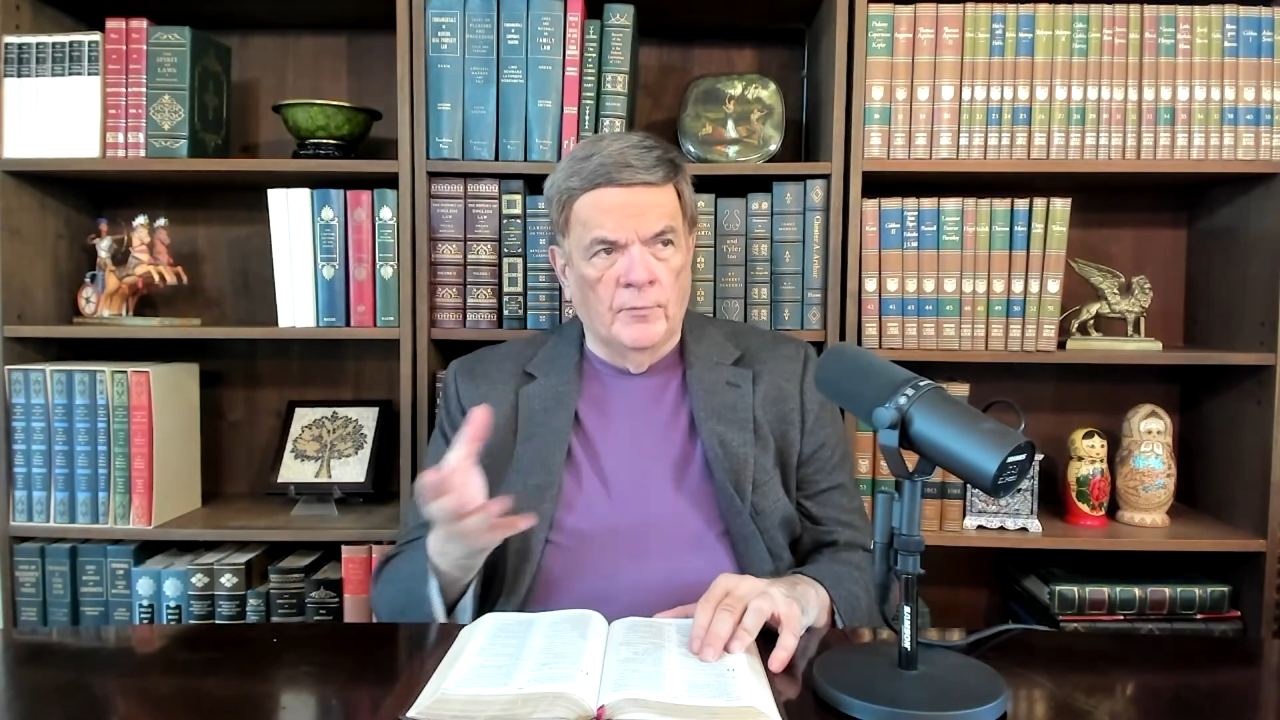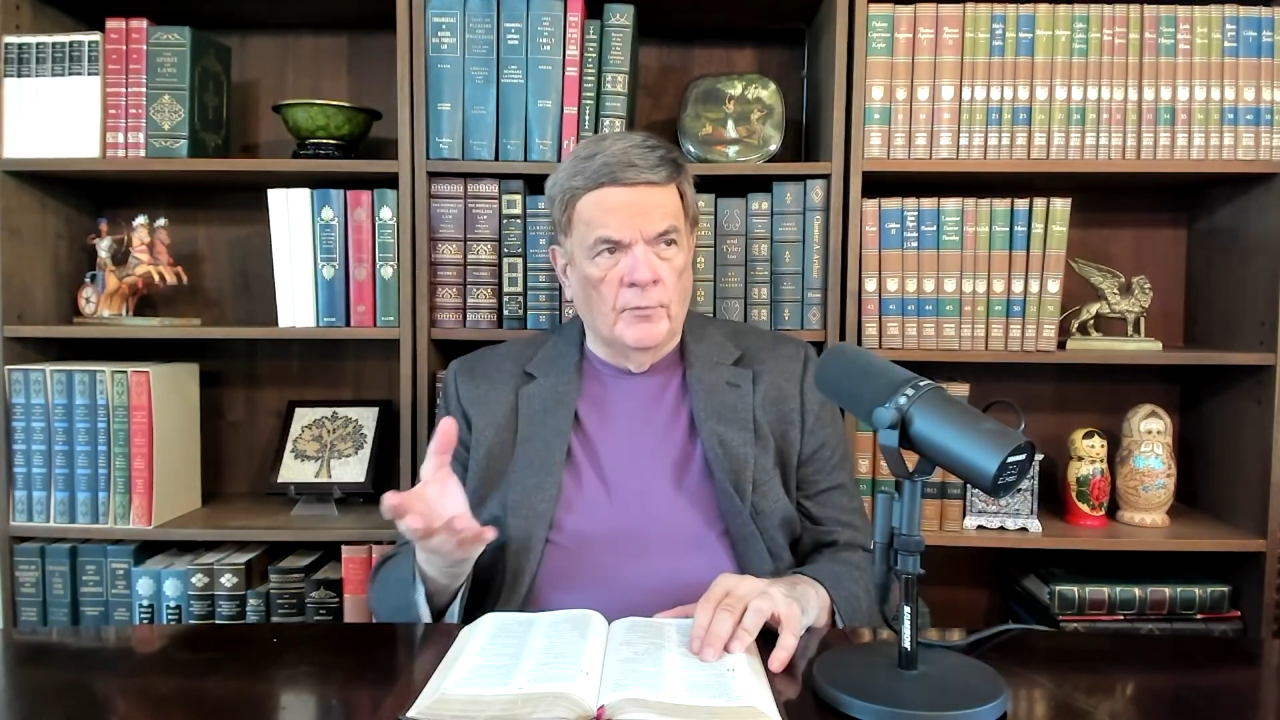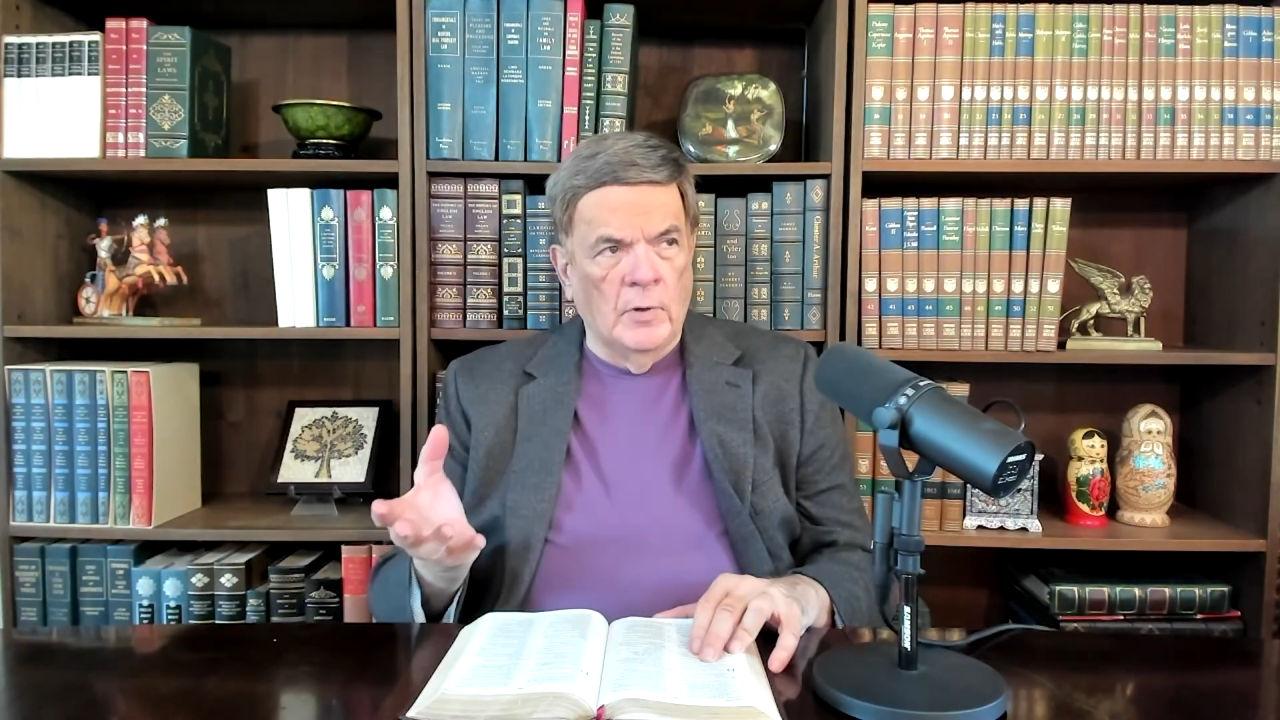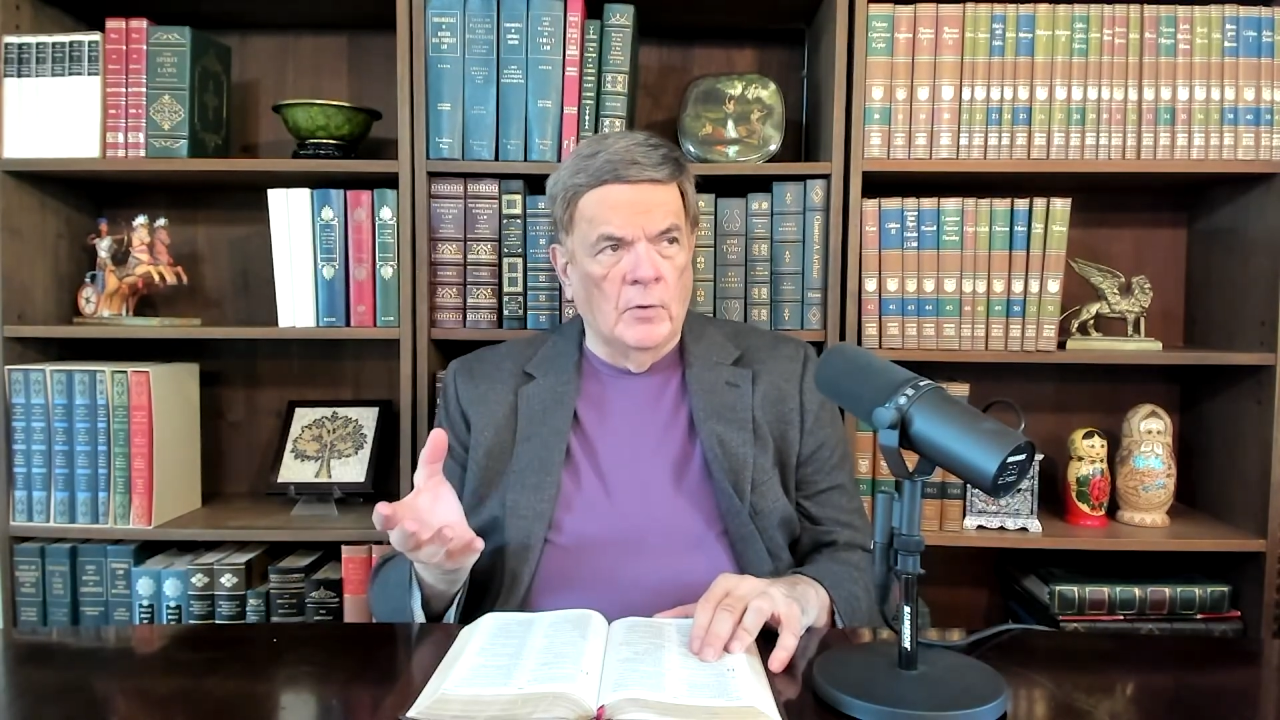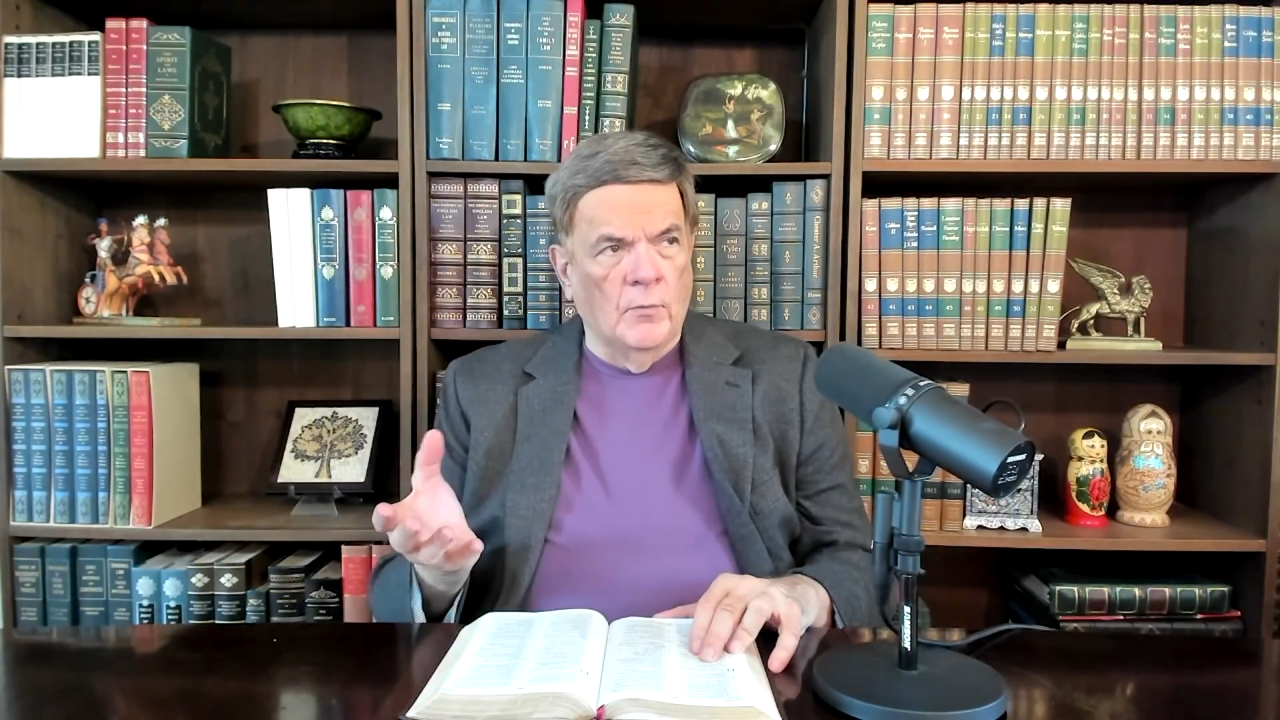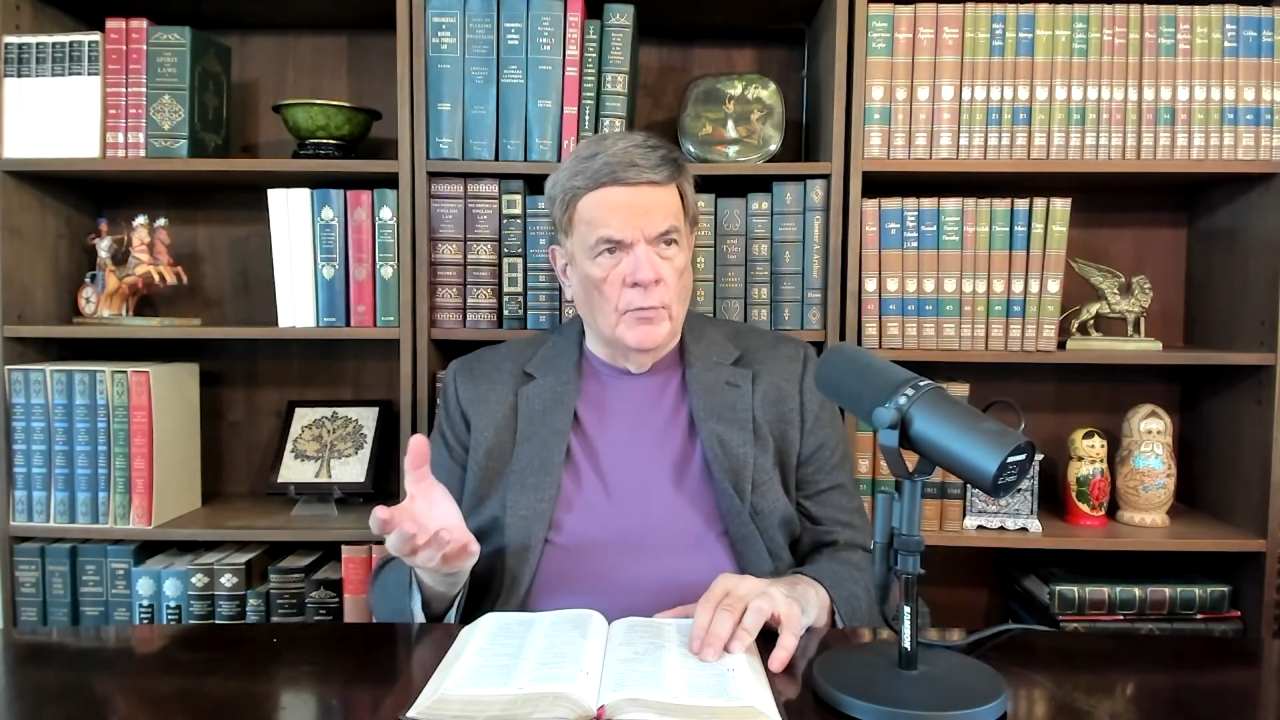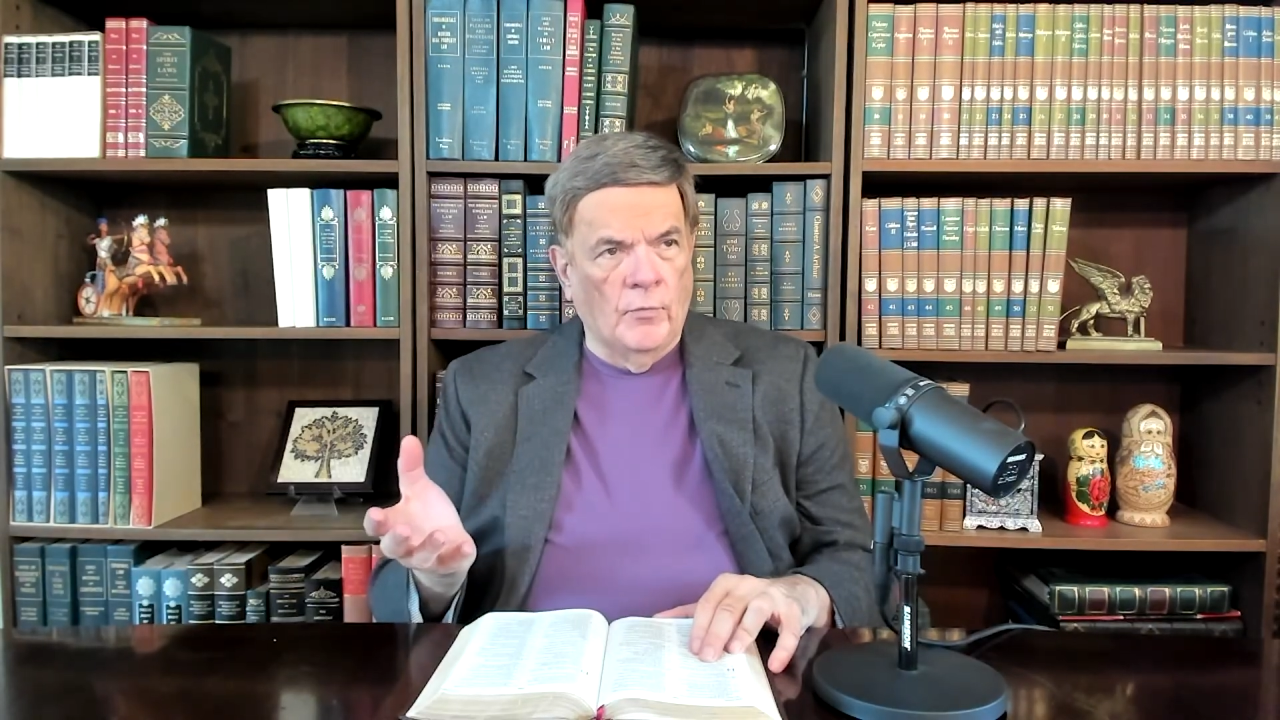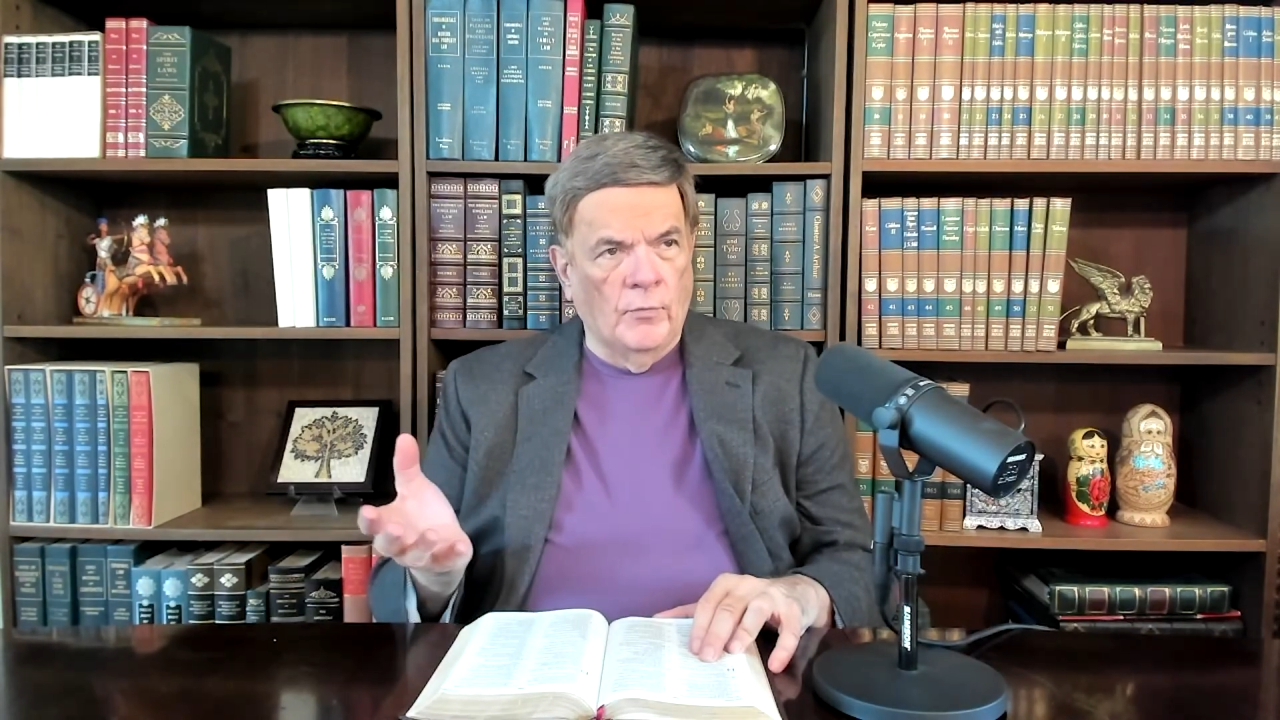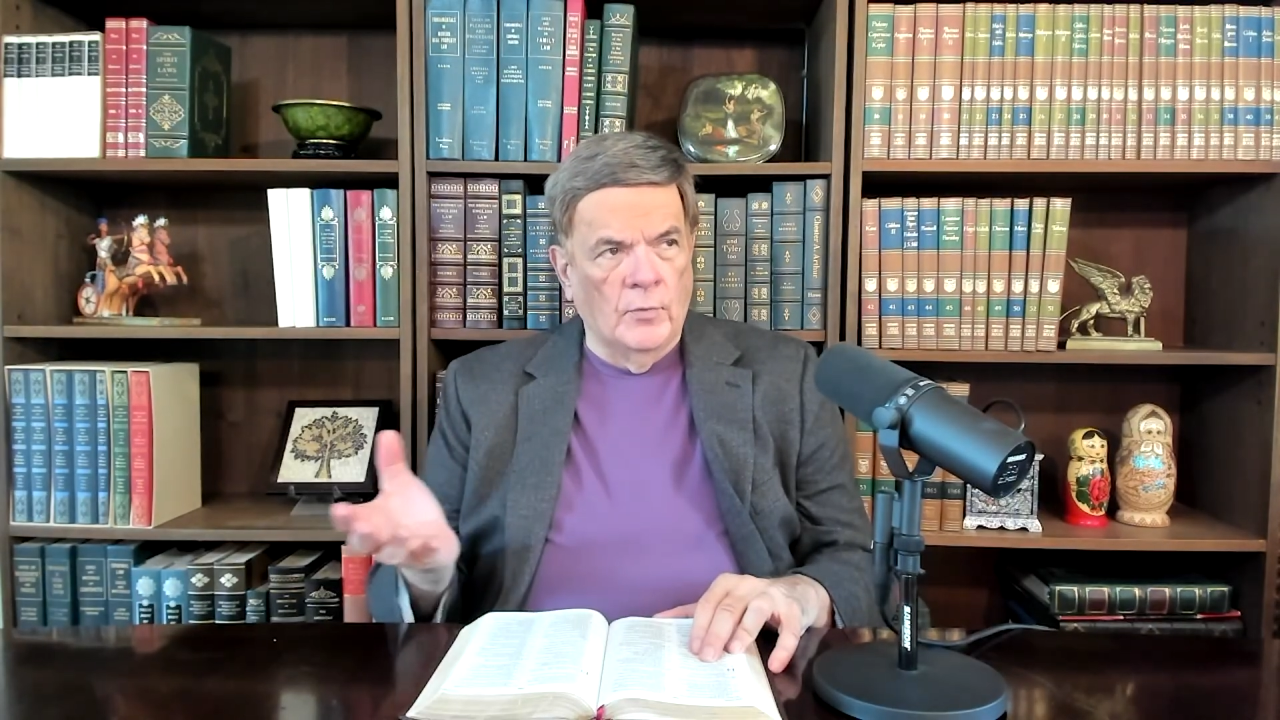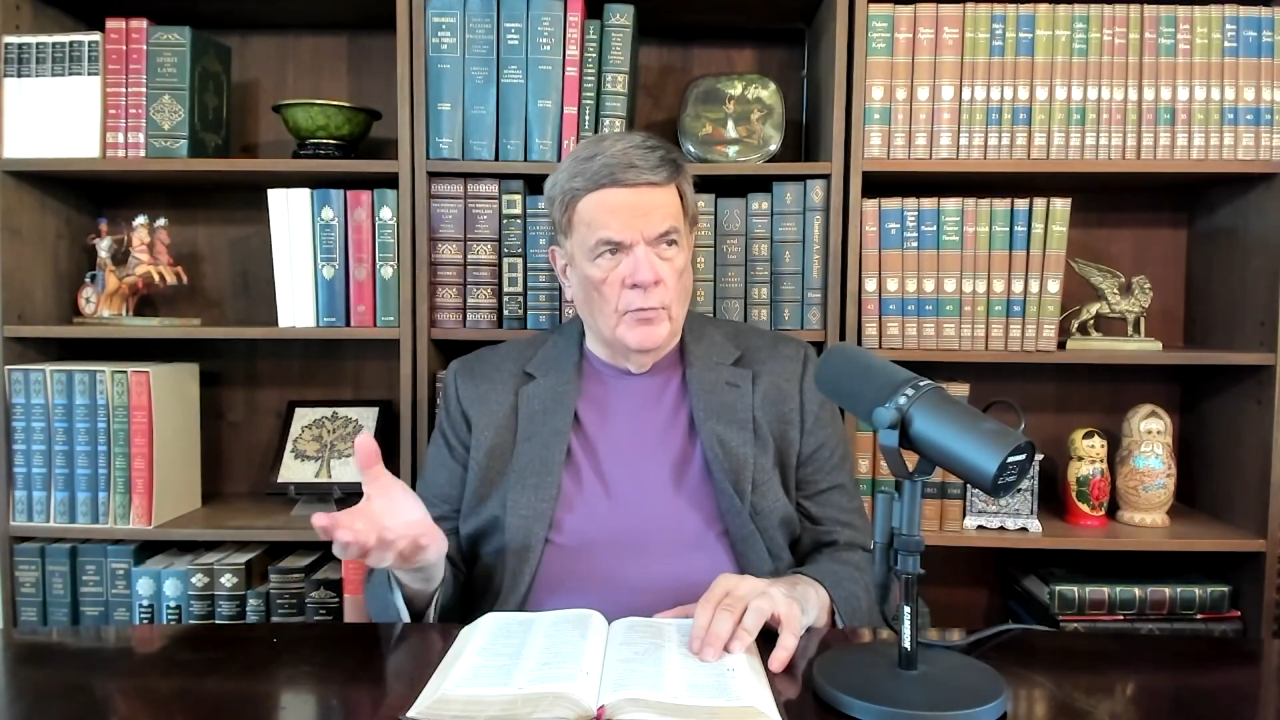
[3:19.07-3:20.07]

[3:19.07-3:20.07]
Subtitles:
fragrance that